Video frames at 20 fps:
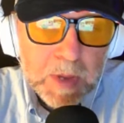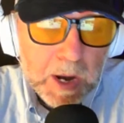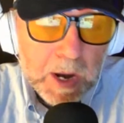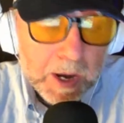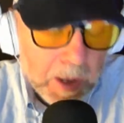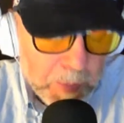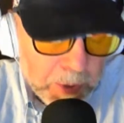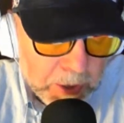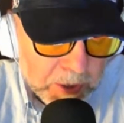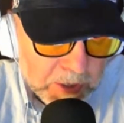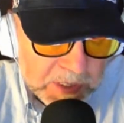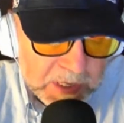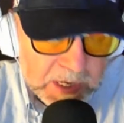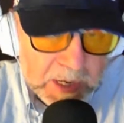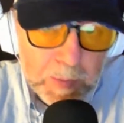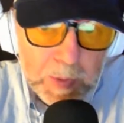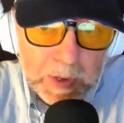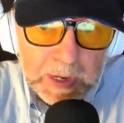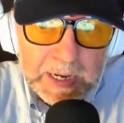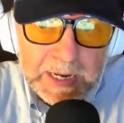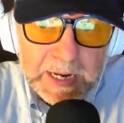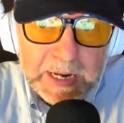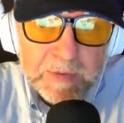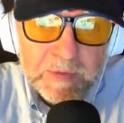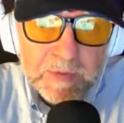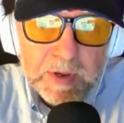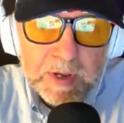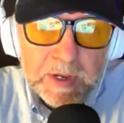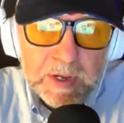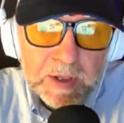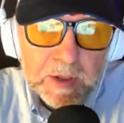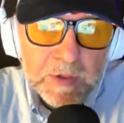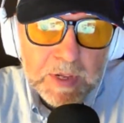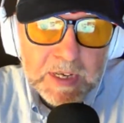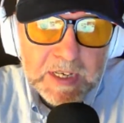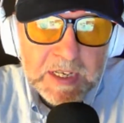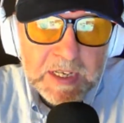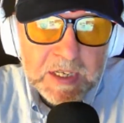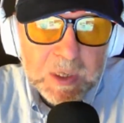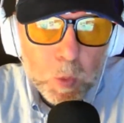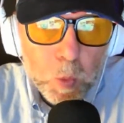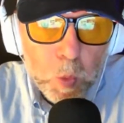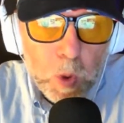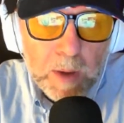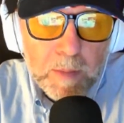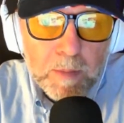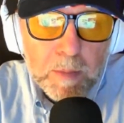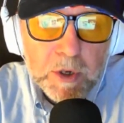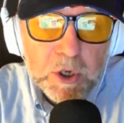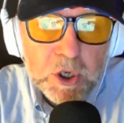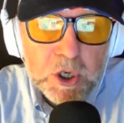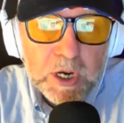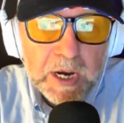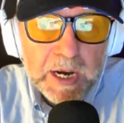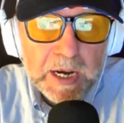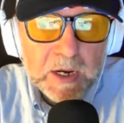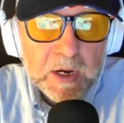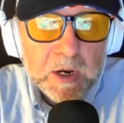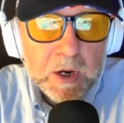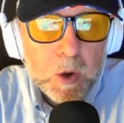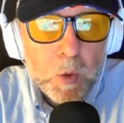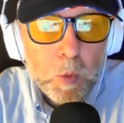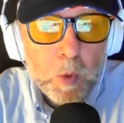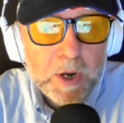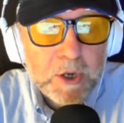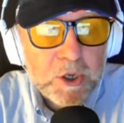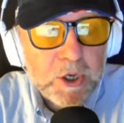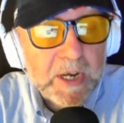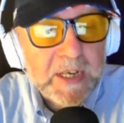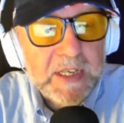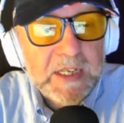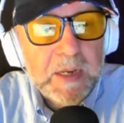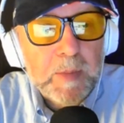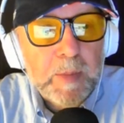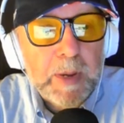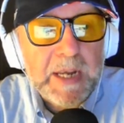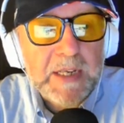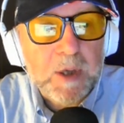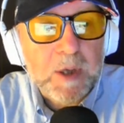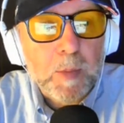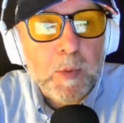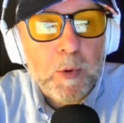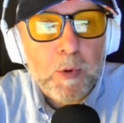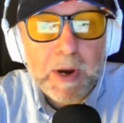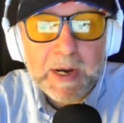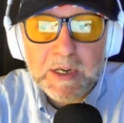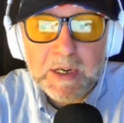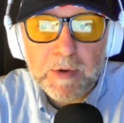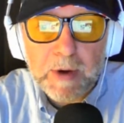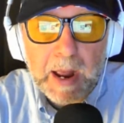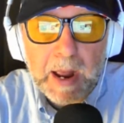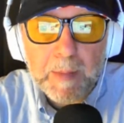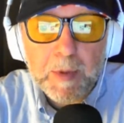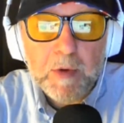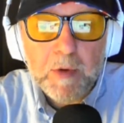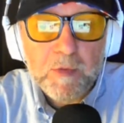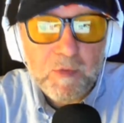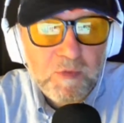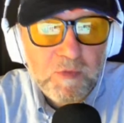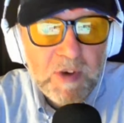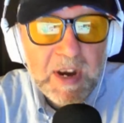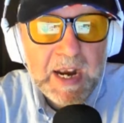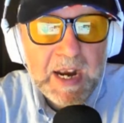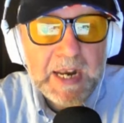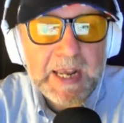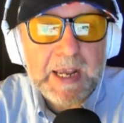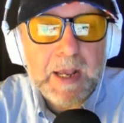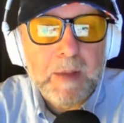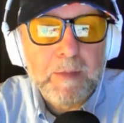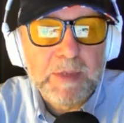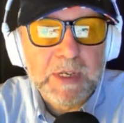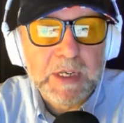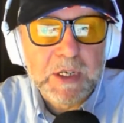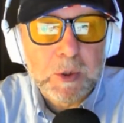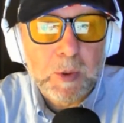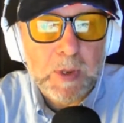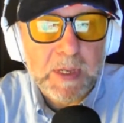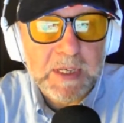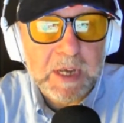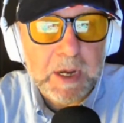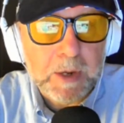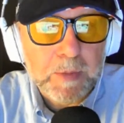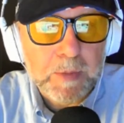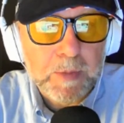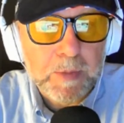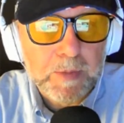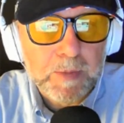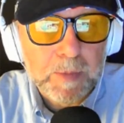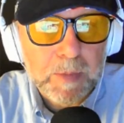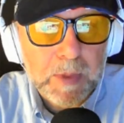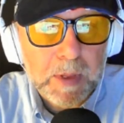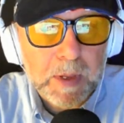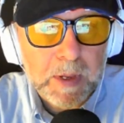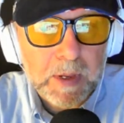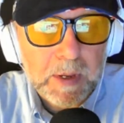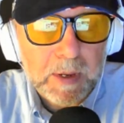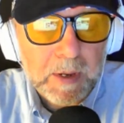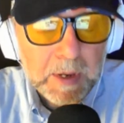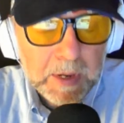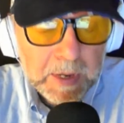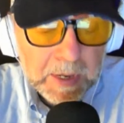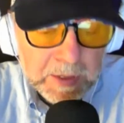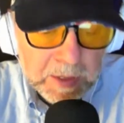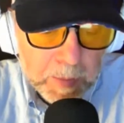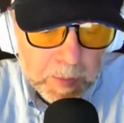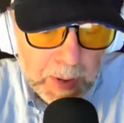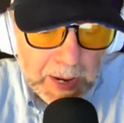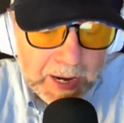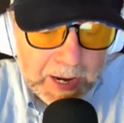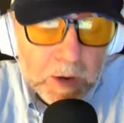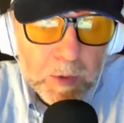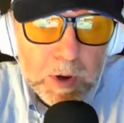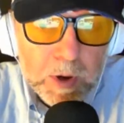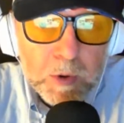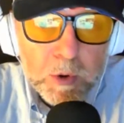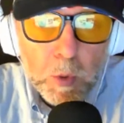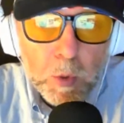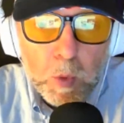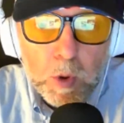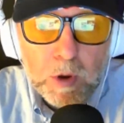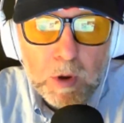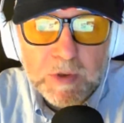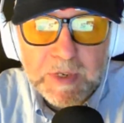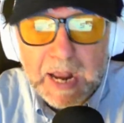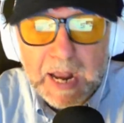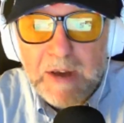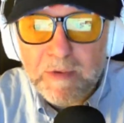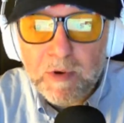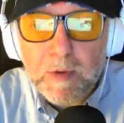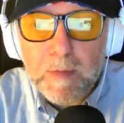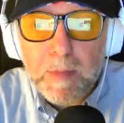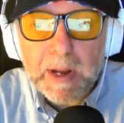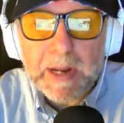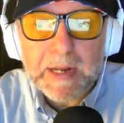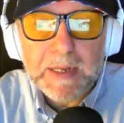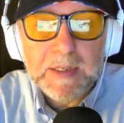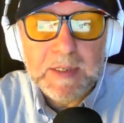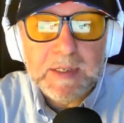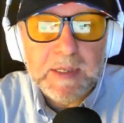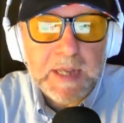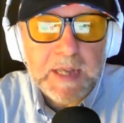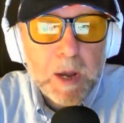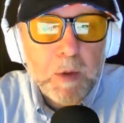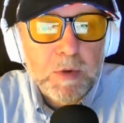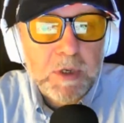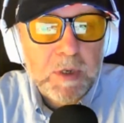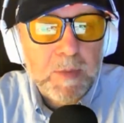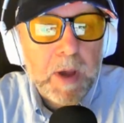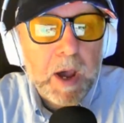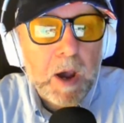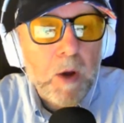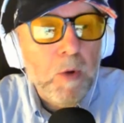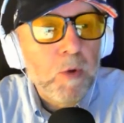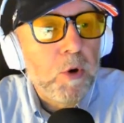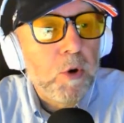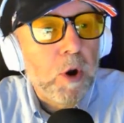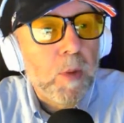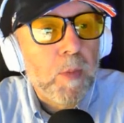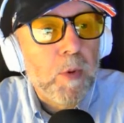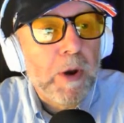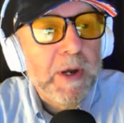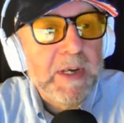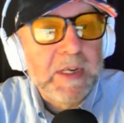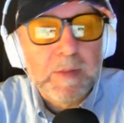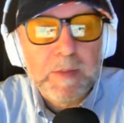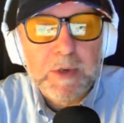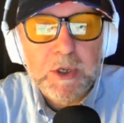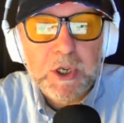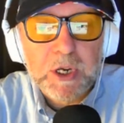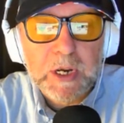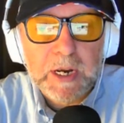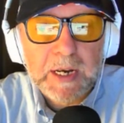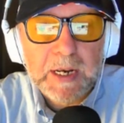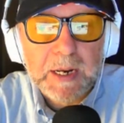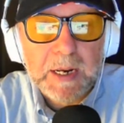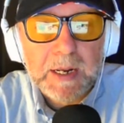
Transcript: And I personally believe that this is the one machine where JCB's operator app really comes into its own. The backhoe loader was and remains the ultimate owner-operator machine.